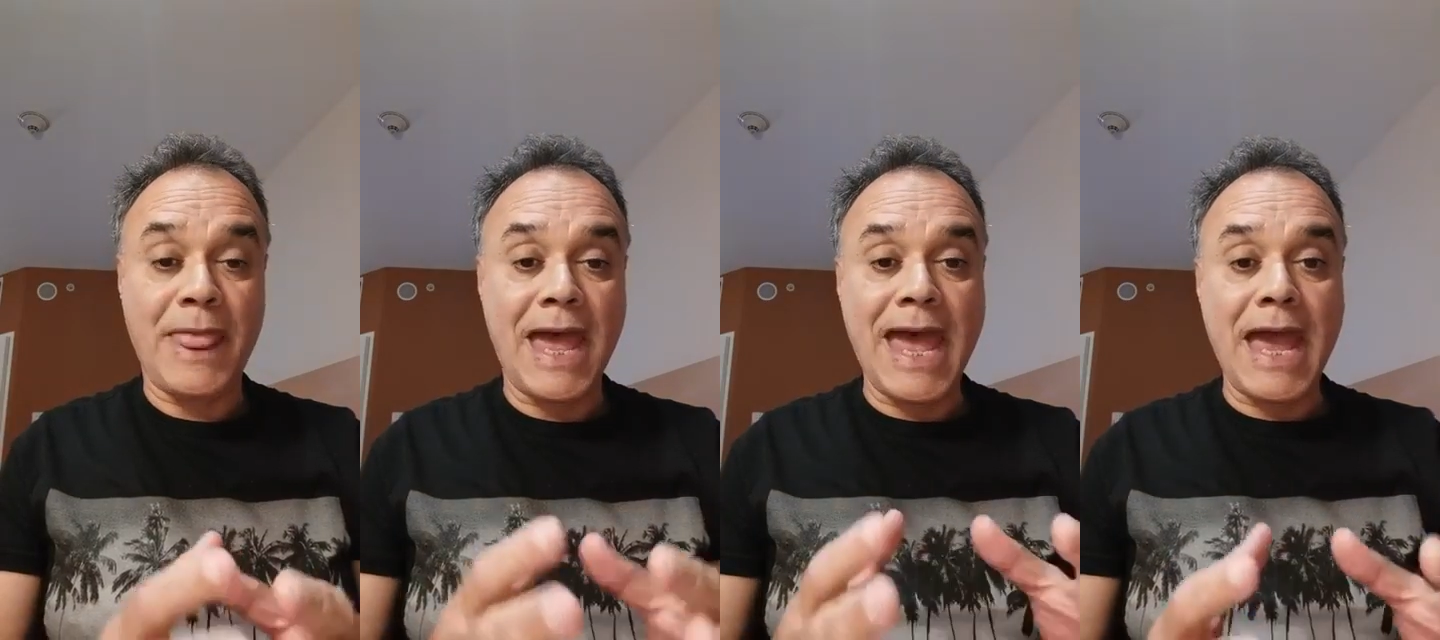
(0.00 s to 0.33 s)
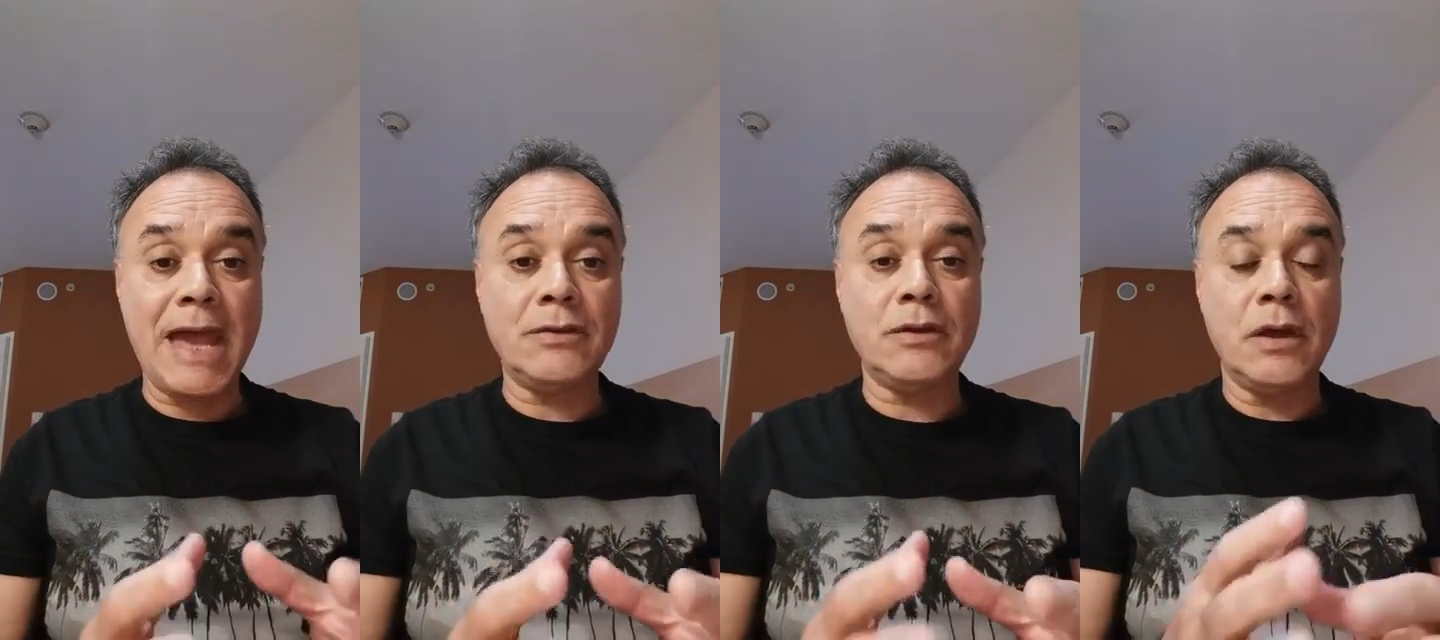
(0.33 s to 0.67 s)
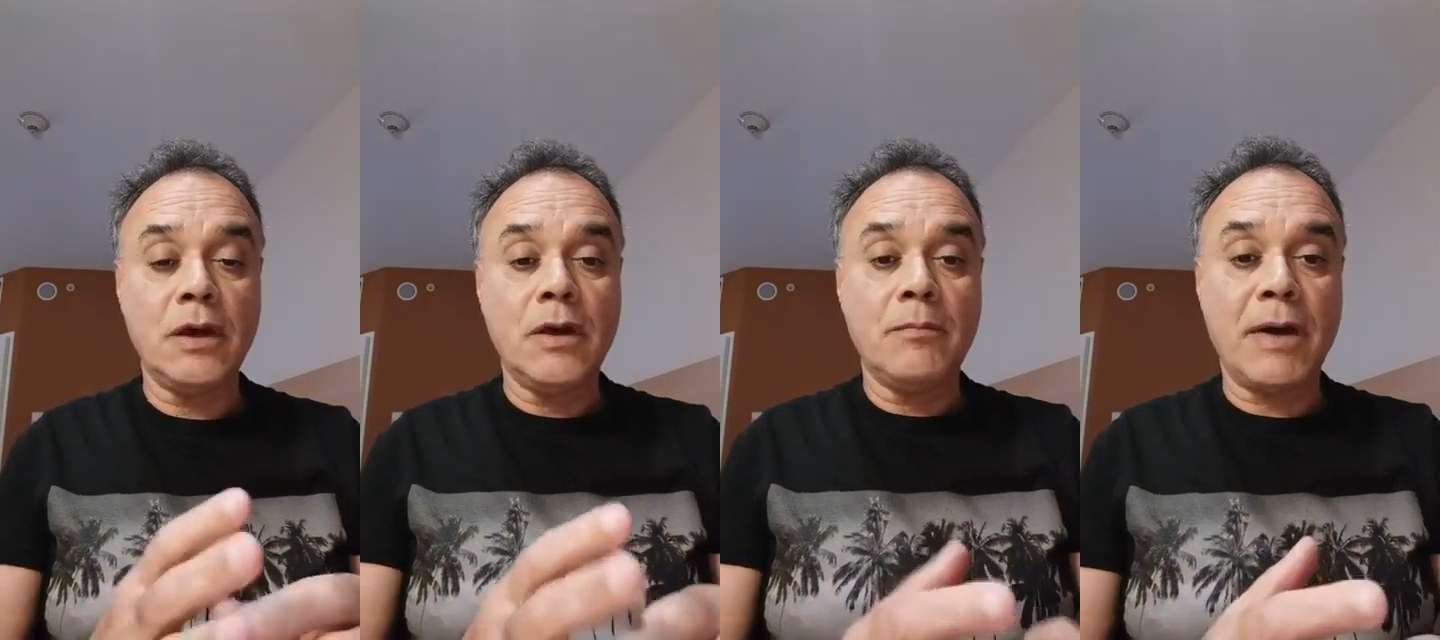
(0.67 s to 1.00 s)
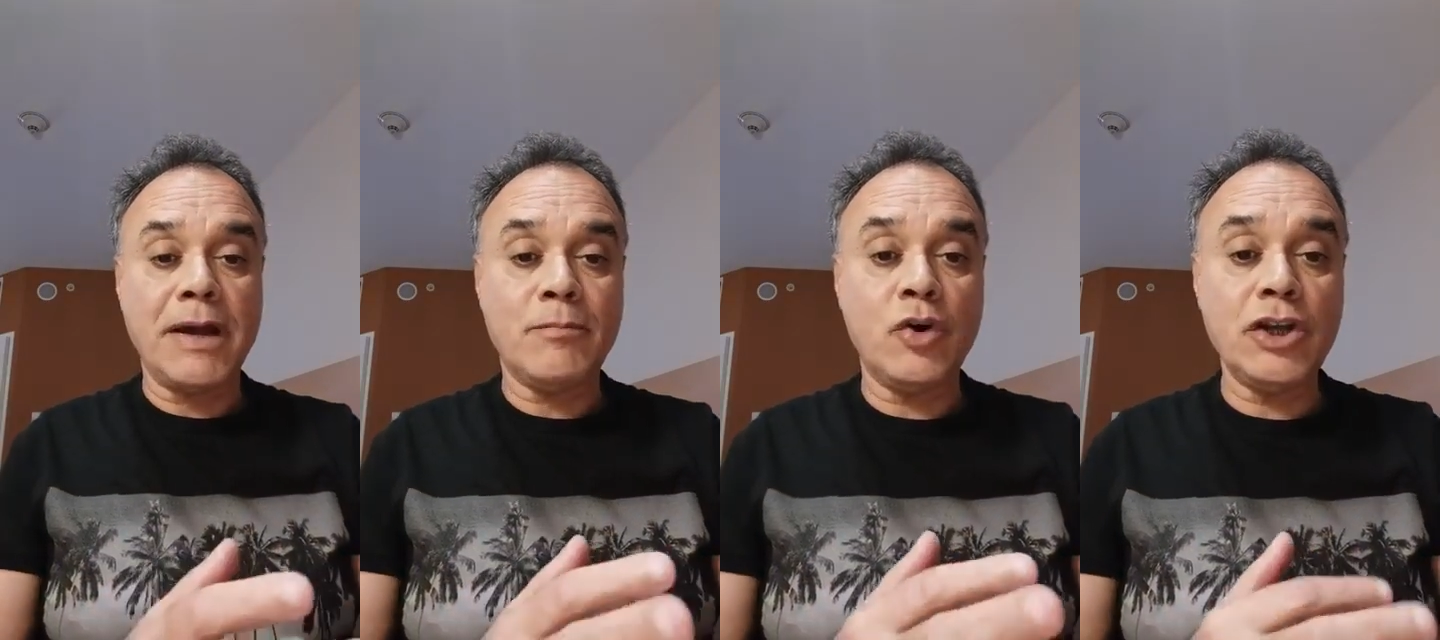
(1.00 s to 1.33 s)
And
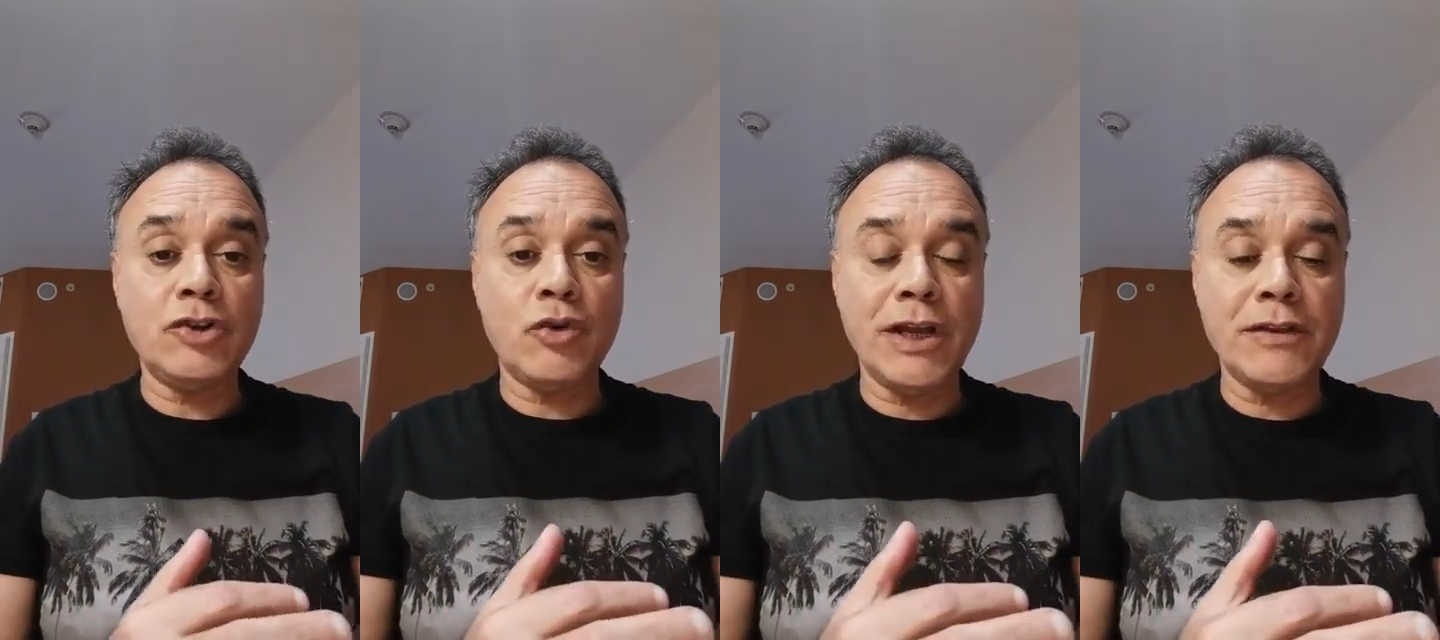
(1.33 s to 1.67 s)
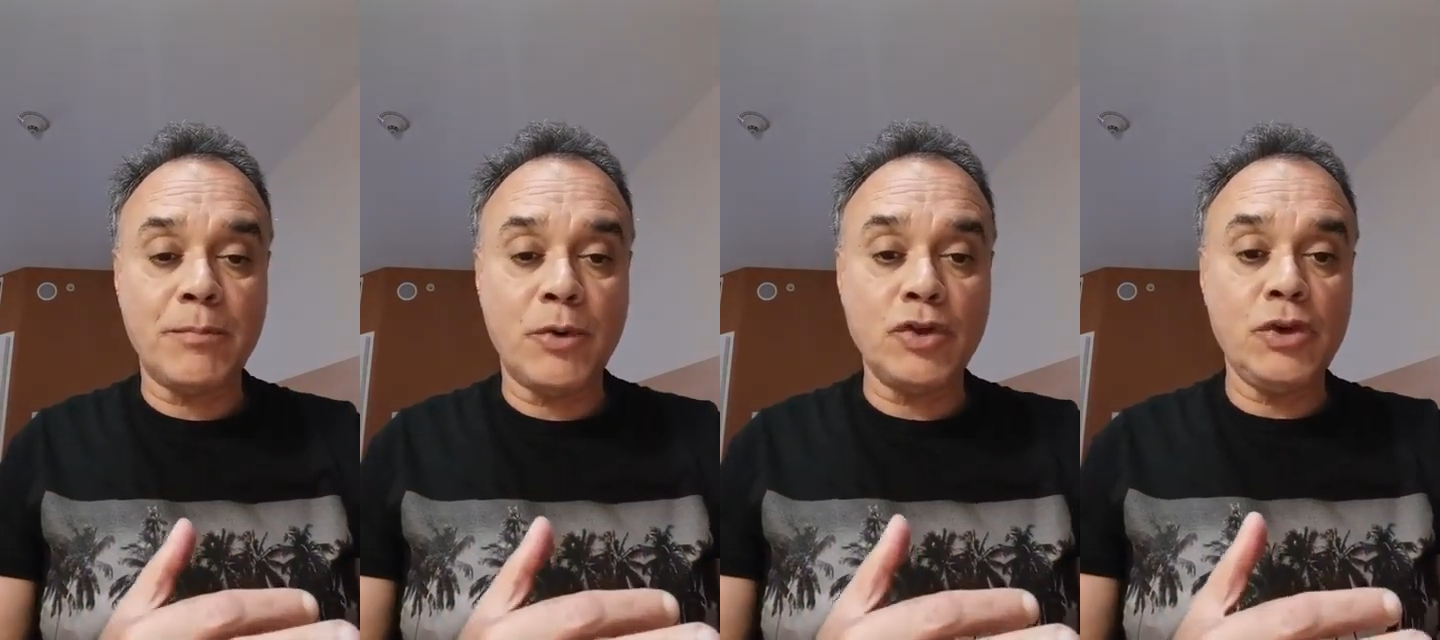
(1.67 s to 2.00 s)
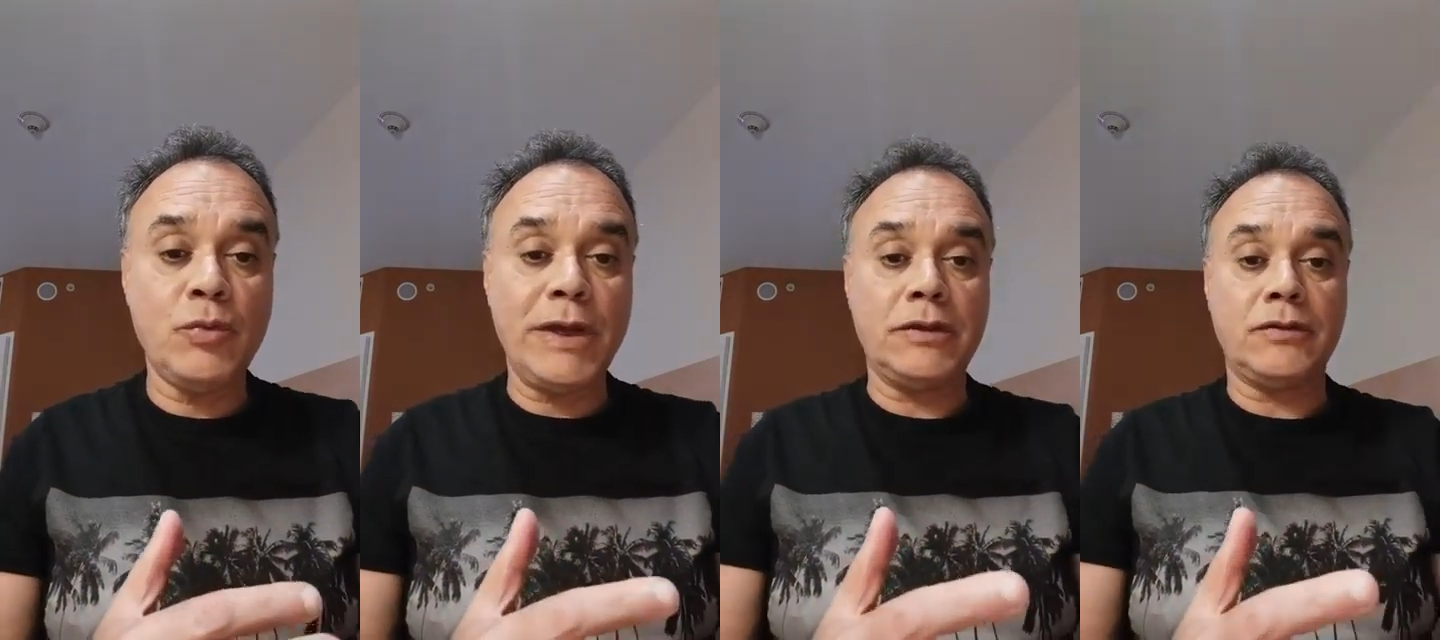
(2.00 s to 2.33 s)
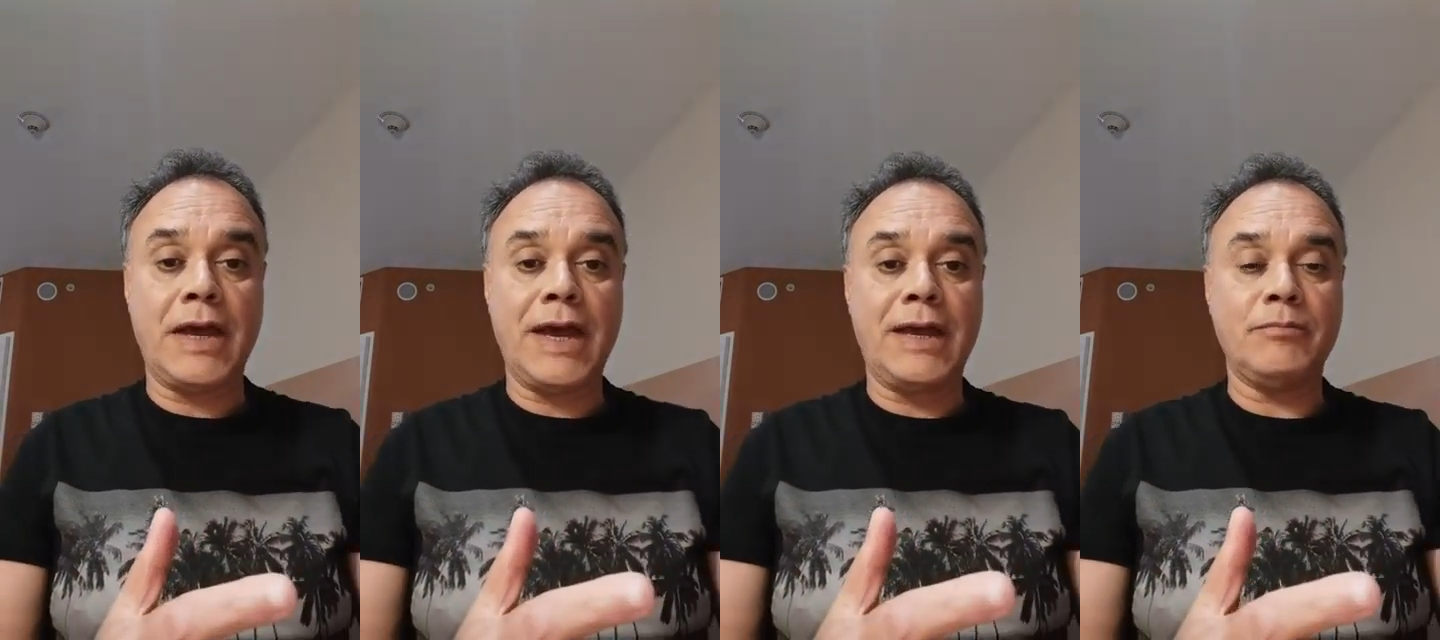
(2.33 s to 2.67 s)
by monitoring the body weight
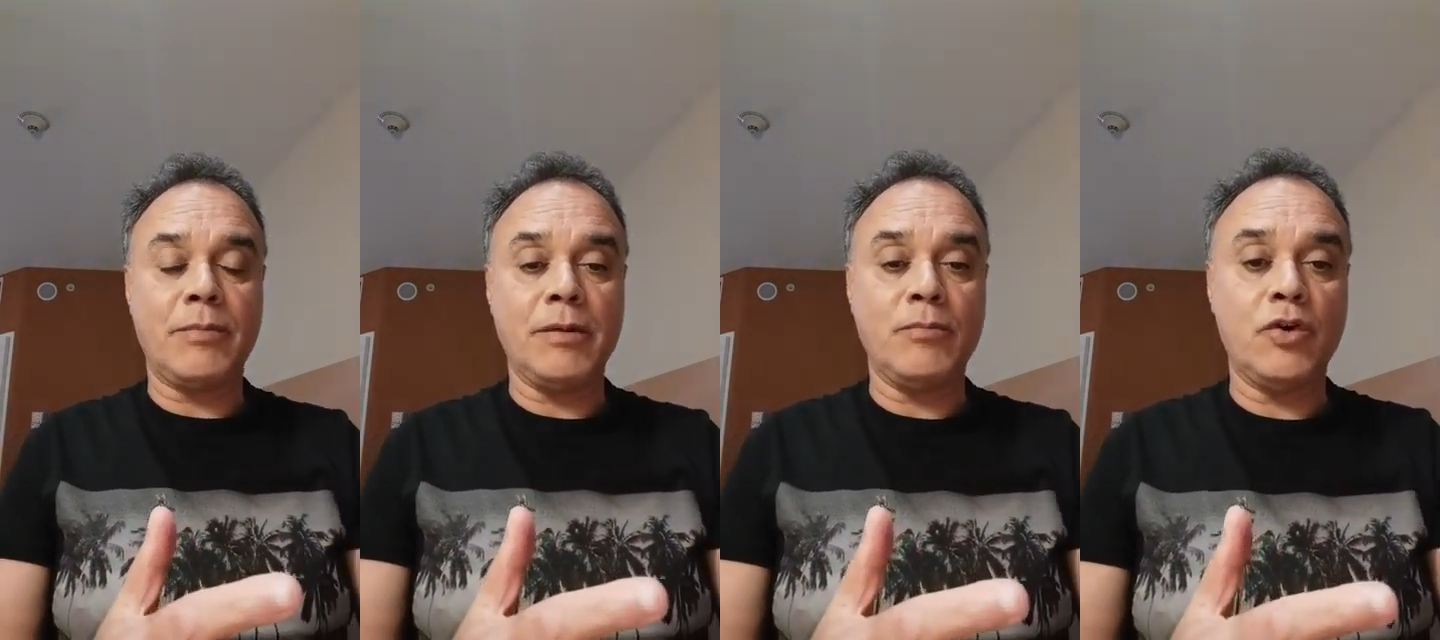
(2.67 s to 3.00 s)
and by